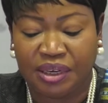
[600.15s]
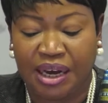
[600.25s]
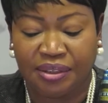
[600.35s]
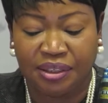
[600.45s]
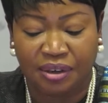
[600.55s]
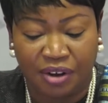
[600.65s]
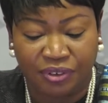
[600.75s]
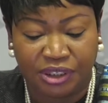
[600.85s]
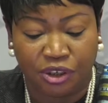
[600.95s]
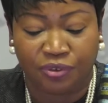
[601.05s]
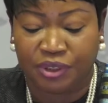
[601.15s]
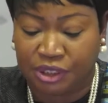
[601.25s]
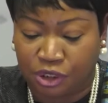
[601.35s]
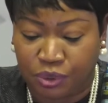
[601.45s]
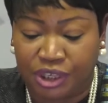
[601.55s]
and the gravity of the
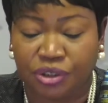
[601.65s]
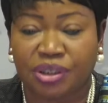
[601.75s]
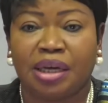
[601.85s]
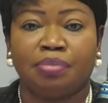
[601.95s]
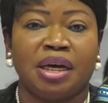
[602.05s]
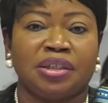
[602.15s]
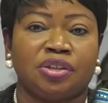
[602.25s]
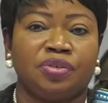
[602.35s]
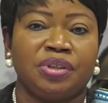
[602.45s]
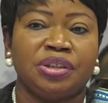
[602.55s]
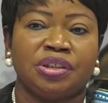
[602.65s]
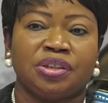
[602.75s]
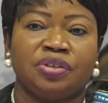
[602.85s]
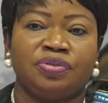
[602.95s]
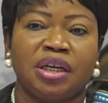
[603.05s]
situation and matters of
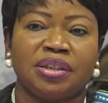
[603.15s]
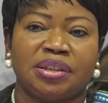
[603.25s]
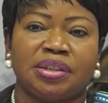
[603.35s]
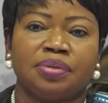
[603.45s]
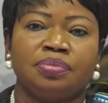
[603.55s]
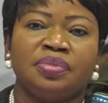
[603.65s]
interest of justice.